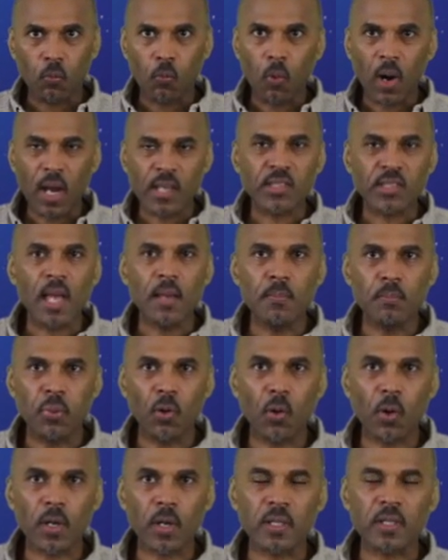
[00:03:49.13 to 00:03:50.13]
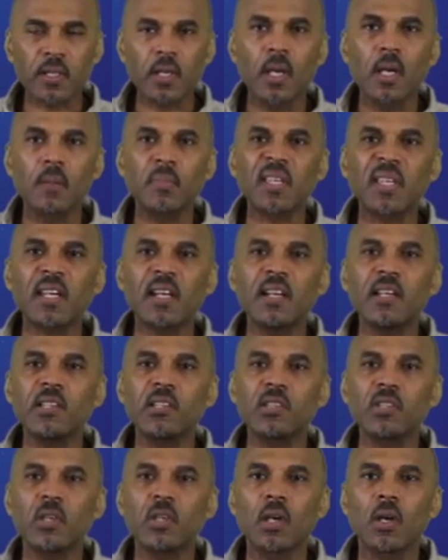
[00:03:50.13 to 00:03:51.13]
Why is that important?
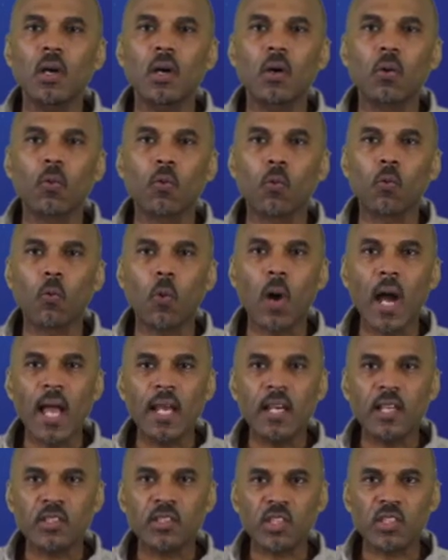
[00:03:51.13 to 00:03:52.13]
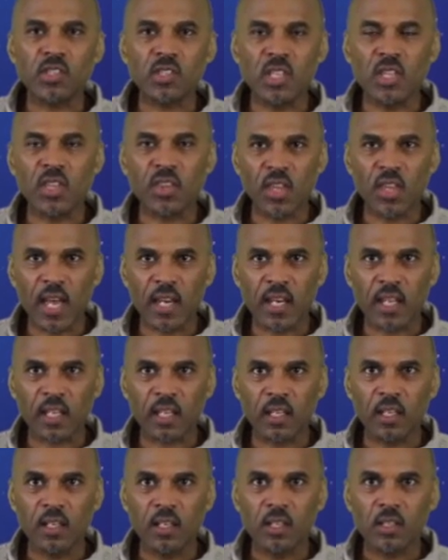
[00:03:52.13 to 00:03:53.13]
Because why does the
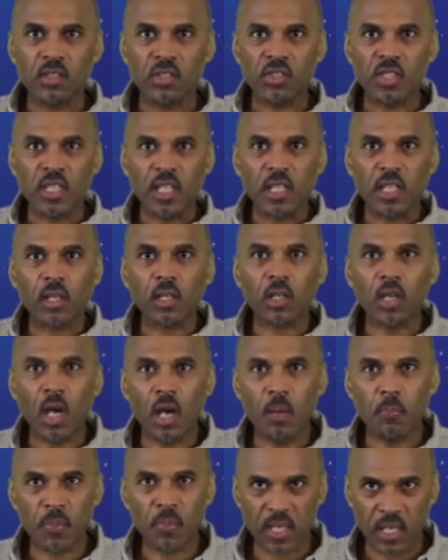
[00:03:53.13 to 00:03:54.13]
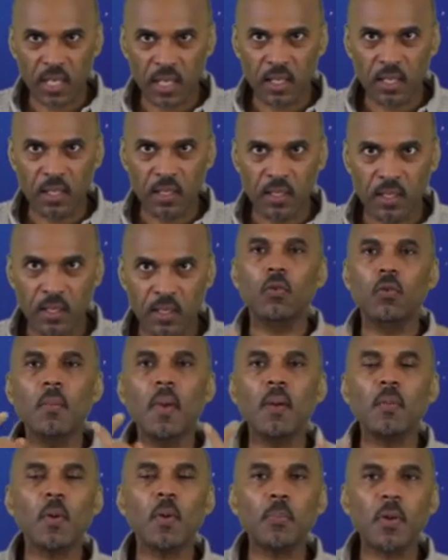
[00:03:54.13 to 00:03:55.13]
synthetic seek company?
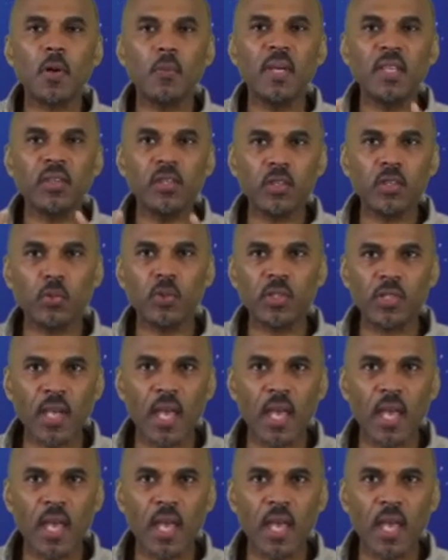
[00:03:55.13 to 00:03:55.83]
Remember Prometheus with